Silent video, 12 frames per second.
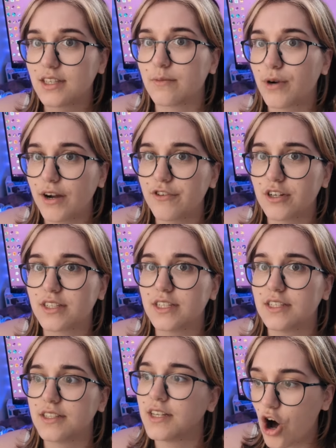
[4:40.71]
The preference
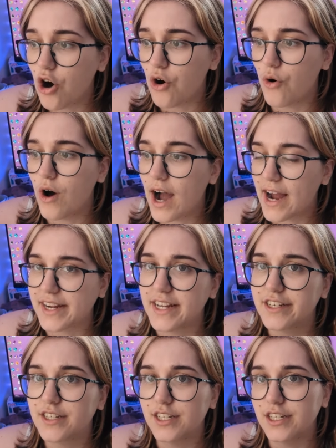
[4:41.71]
is, oh, I
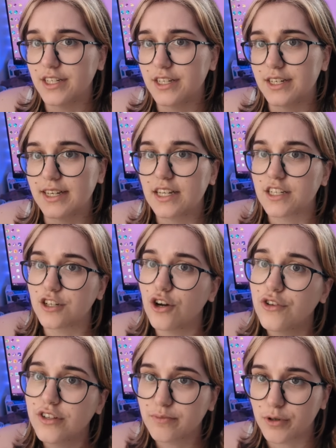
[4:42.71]
need to get to
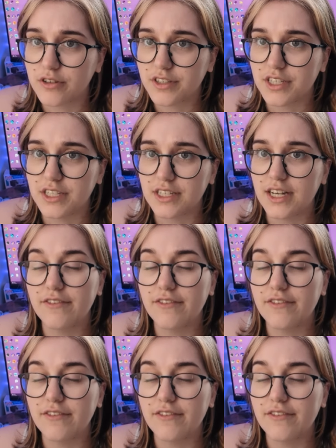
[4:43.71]
know this person.